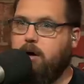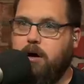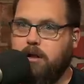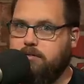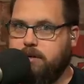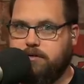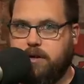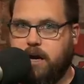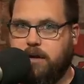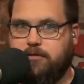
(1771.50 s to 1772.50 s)
all of these
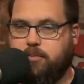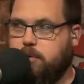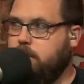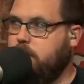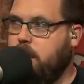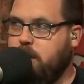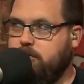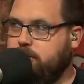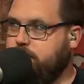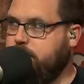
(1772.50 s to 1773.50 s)
guys were
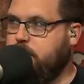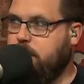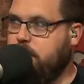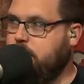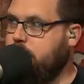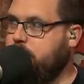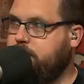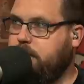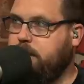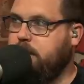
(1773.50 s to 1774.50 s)
hundreds of
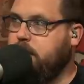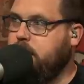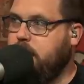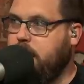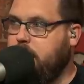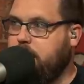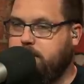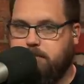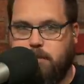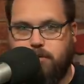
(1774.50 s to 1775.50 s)
yards and and
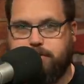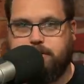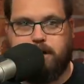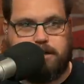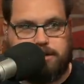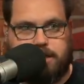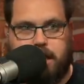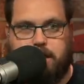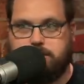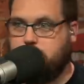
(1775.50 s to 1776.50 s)
multi
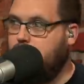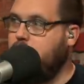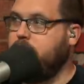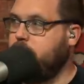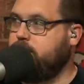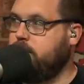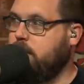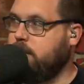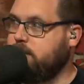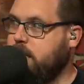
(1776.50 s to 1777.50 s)
touchdowns on those targets.